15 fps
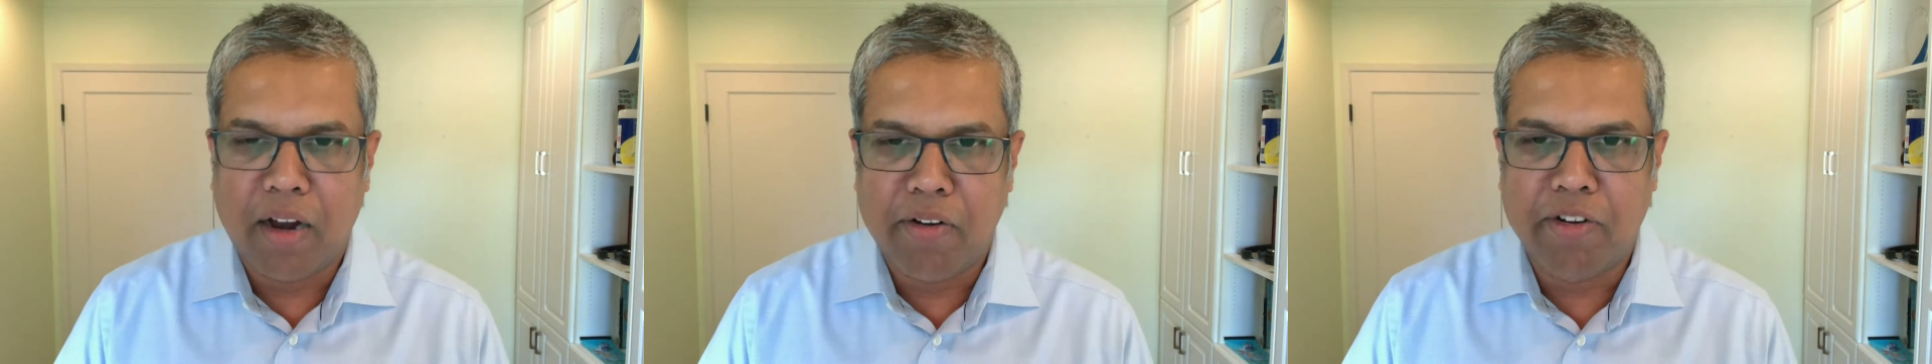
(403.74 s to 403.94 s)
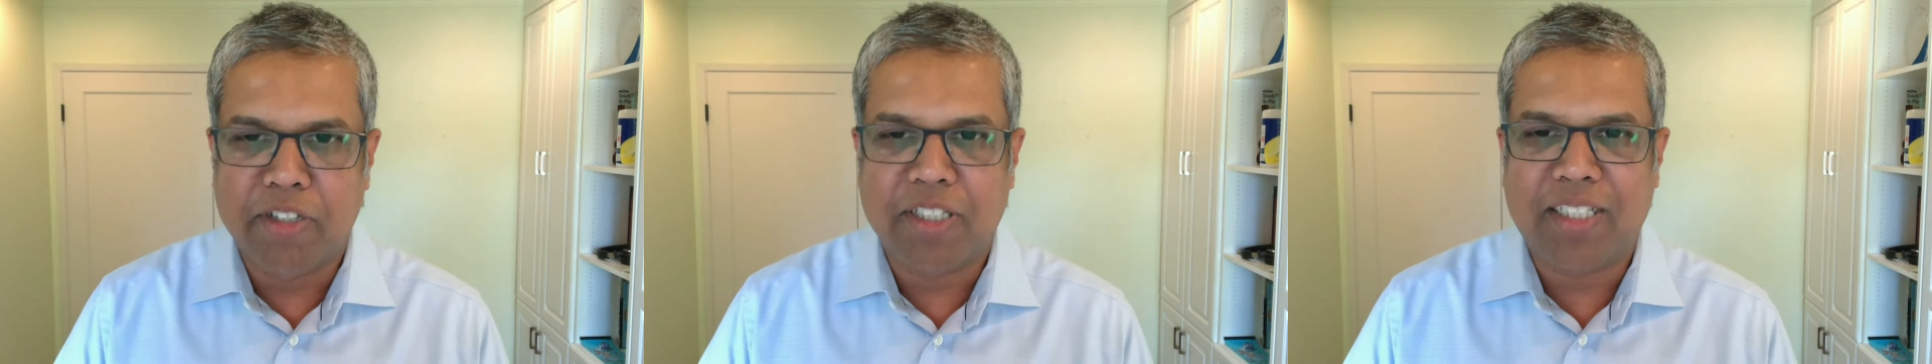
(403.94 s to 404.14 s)

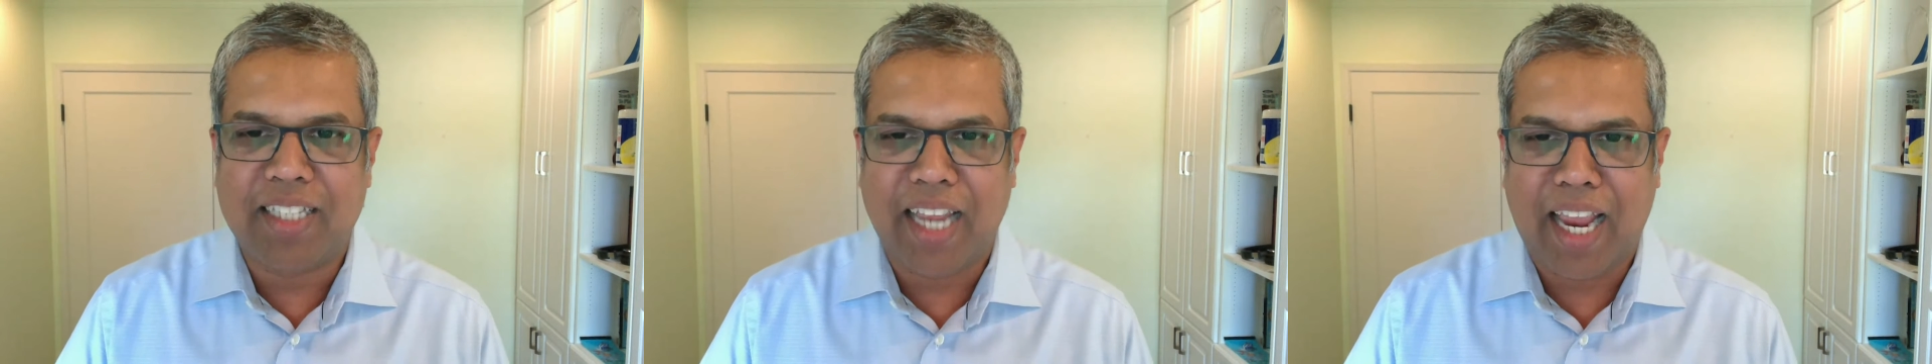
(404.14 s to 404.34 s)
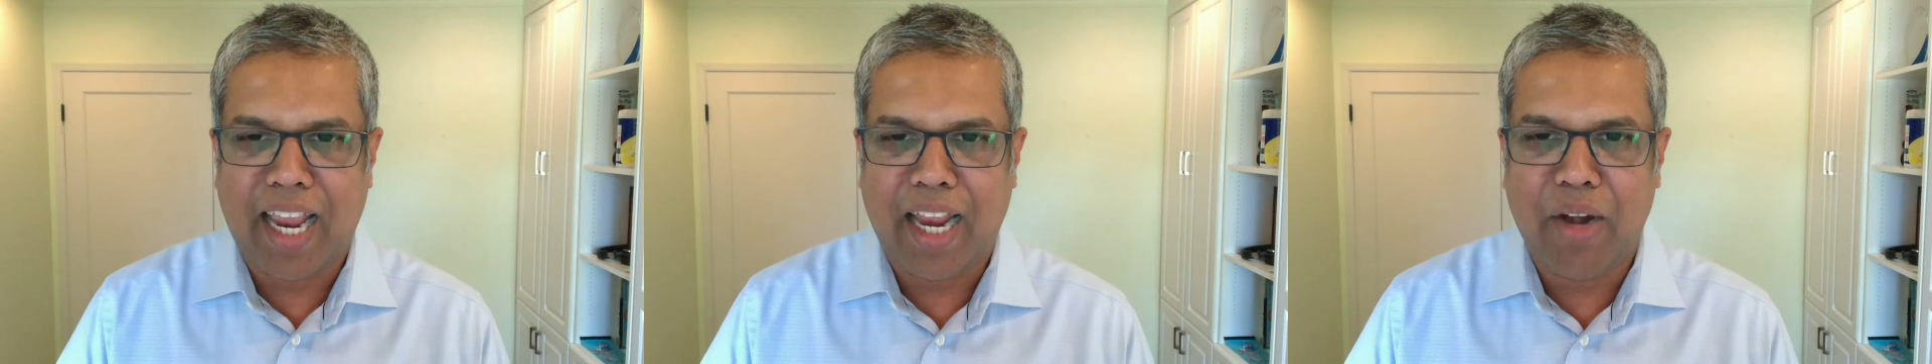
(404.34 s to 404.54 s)

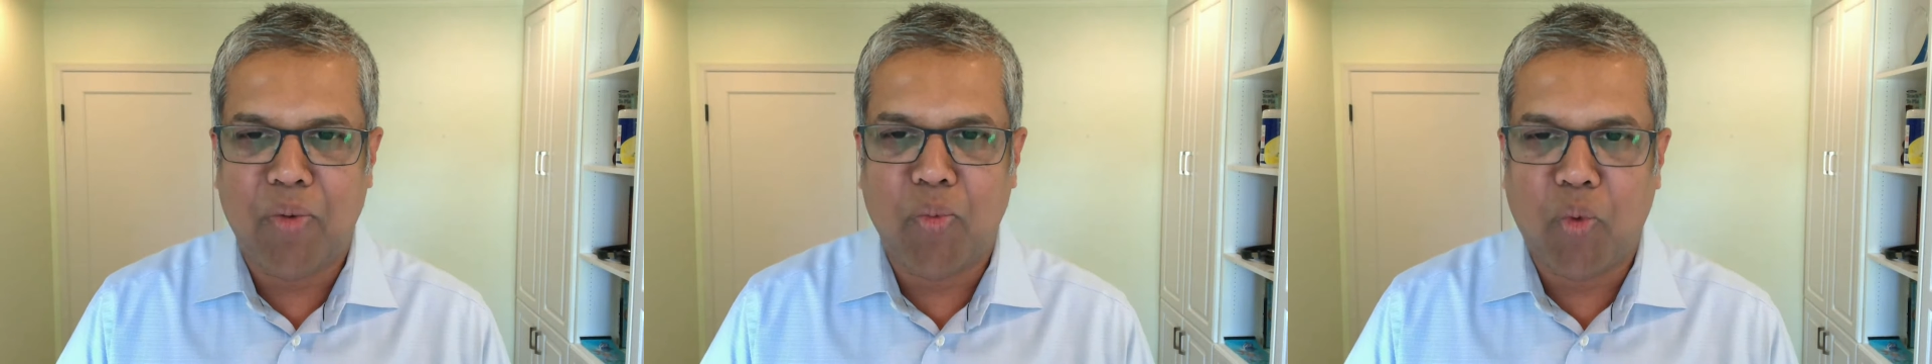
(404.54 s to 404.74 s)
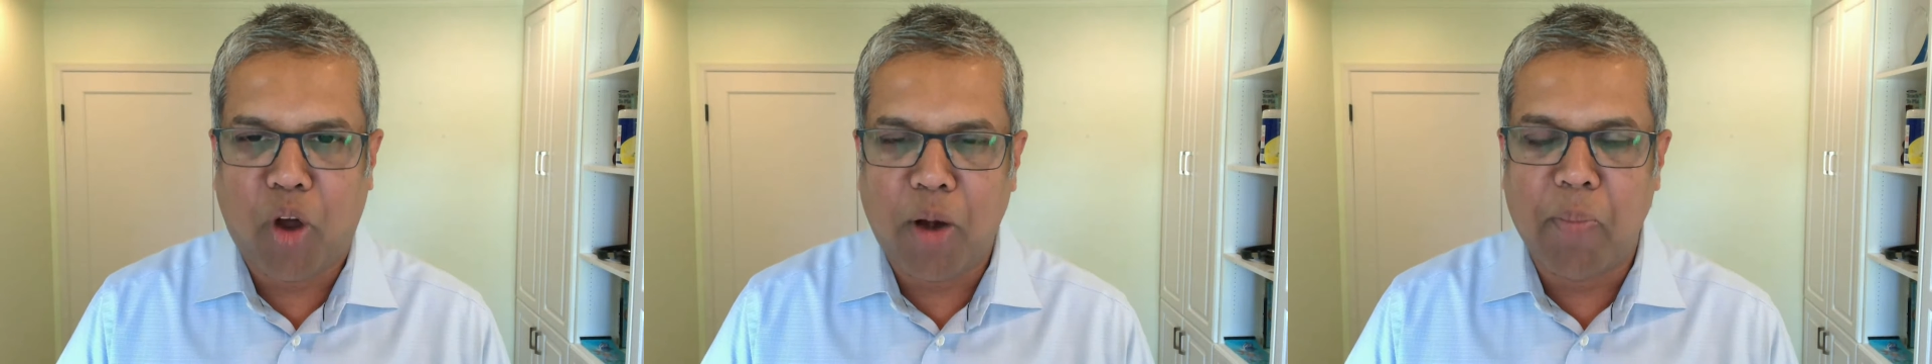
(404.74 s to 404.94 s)

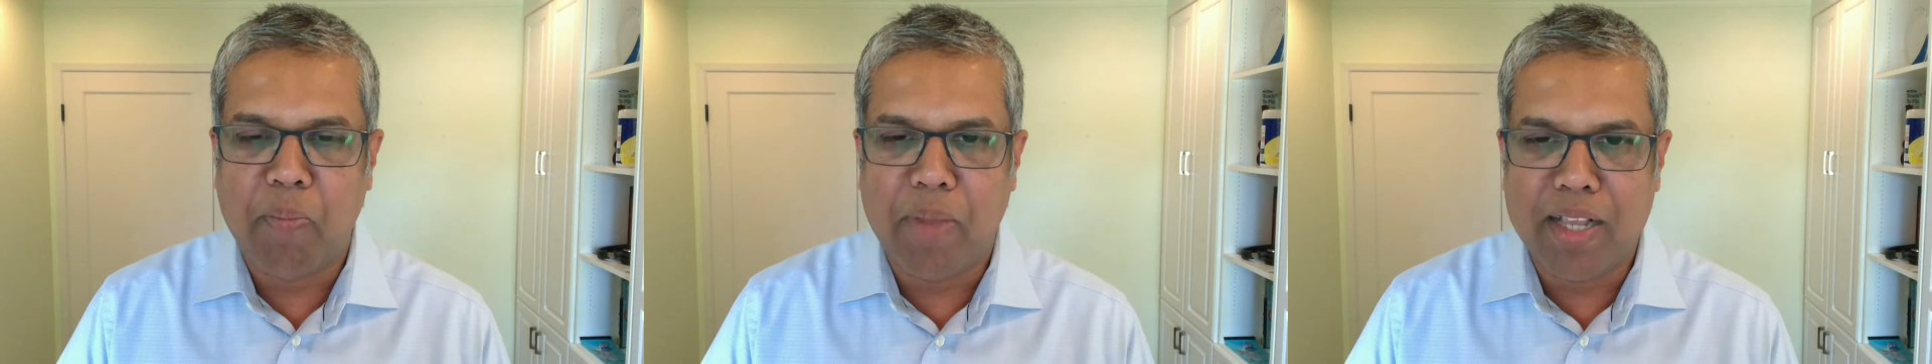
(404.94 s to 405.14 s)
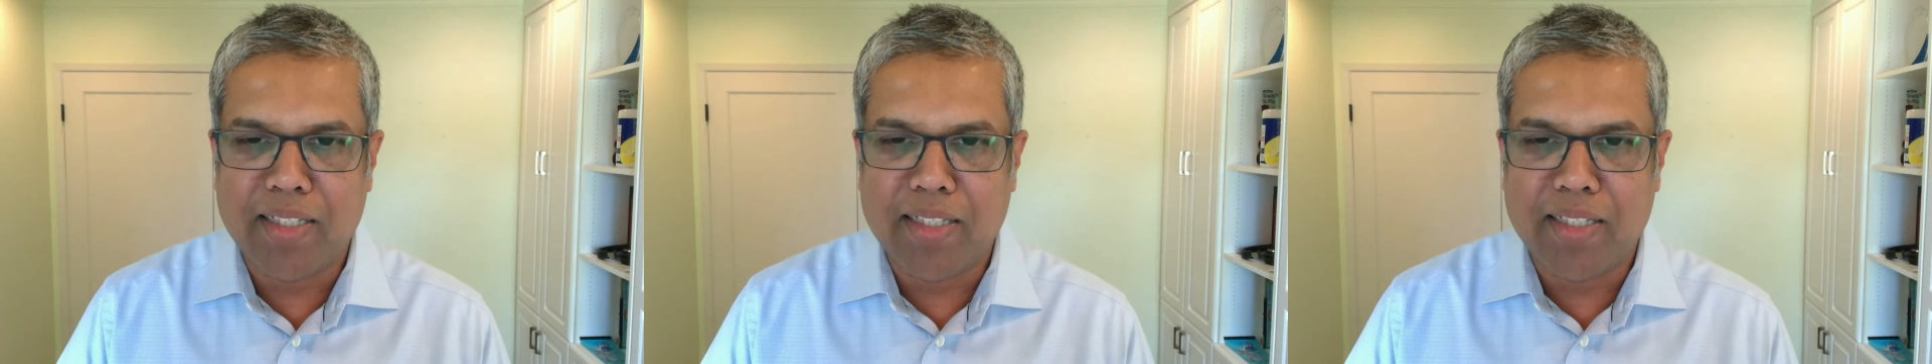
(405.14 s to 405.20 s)
understand what